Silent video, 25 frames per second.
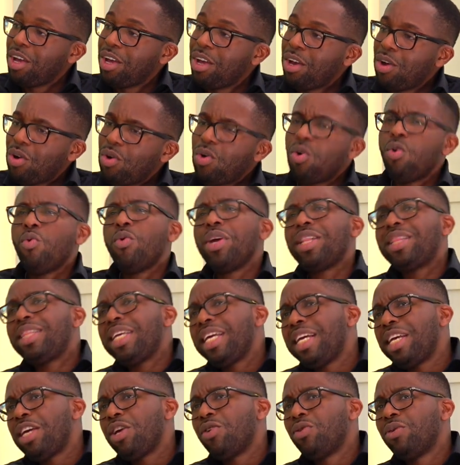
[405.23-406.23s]
Mm. Oh, we
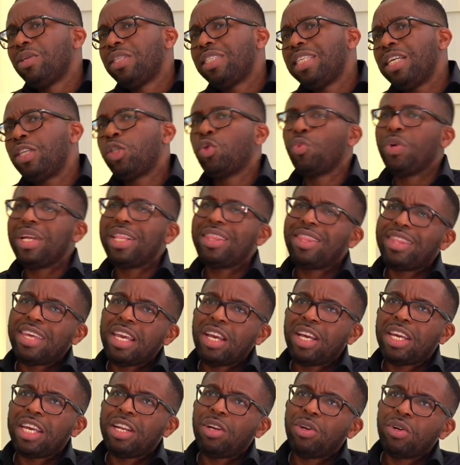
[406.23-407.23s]
think he owns this. We
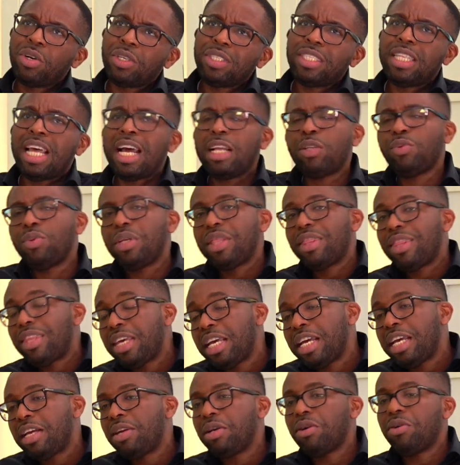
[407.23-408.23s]
think he does that. We
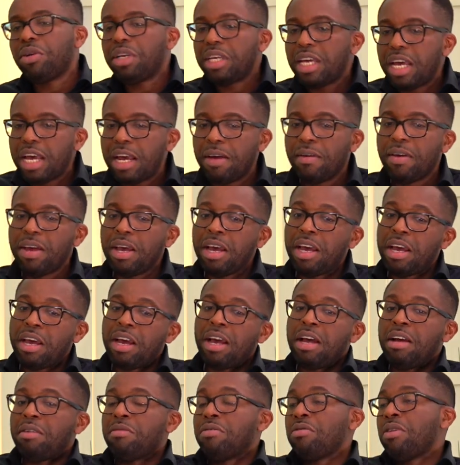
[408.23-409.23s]
think okay,
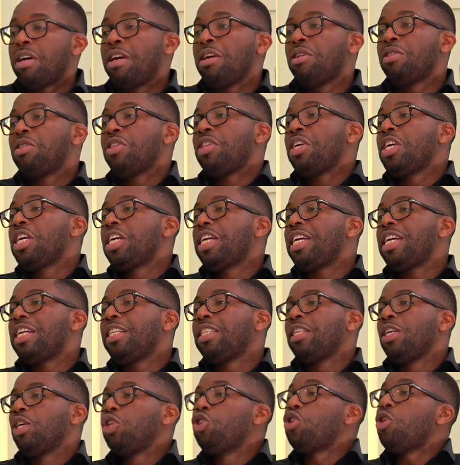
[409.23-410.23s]
think
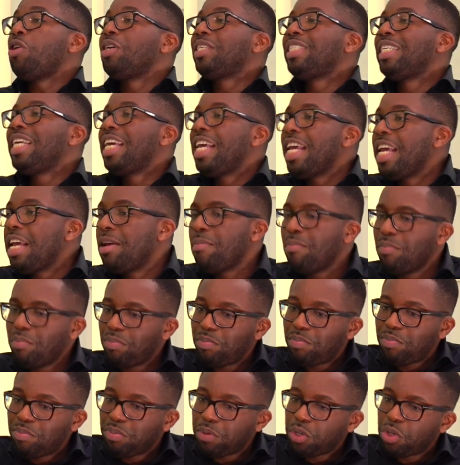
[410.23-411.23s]
it. Does he?
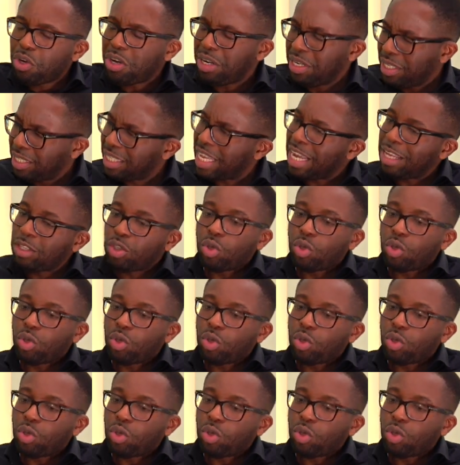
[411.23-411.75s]
Do you understand?